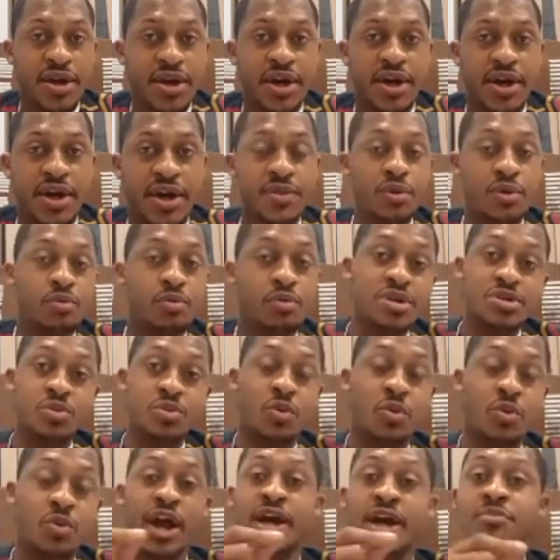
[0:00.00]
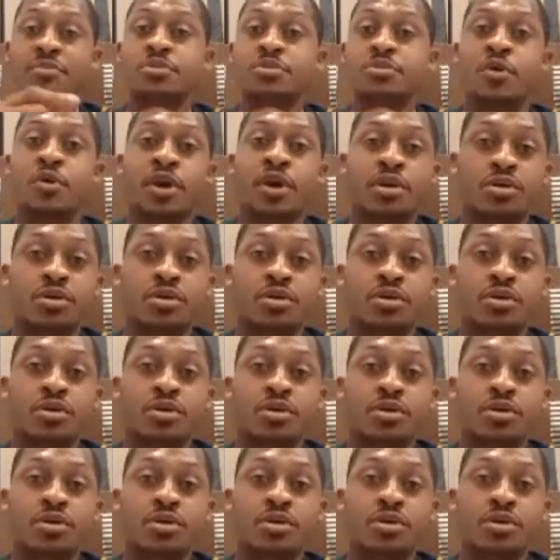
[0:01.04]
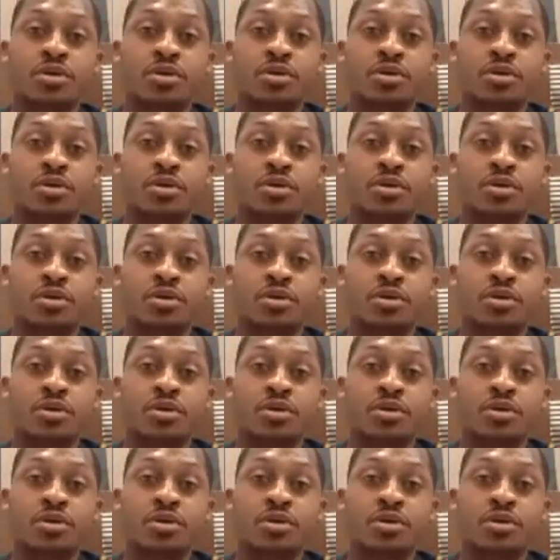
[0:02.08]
and the reason why I'm doing okay is